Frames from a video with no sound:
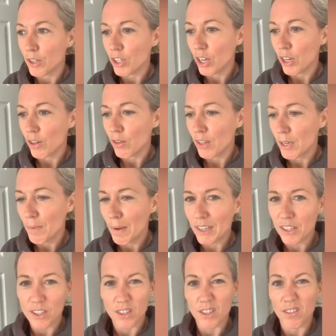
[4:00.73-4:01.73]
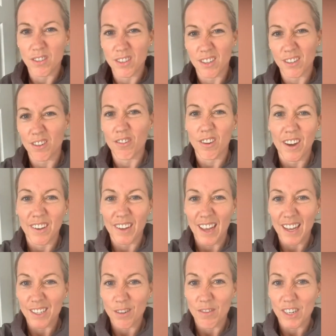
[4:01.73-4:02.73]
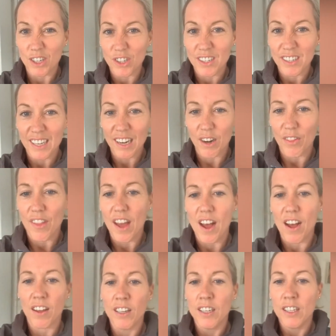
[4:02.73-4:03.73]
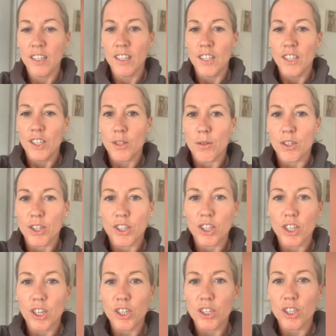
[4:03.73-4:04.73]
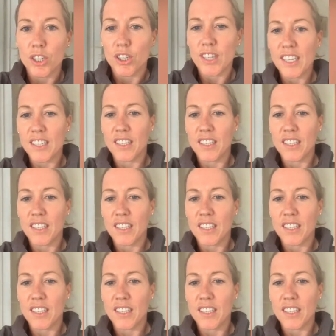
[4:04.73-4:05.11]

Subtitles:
so he managed to kind of get us a really good deal on that. So I'll show you,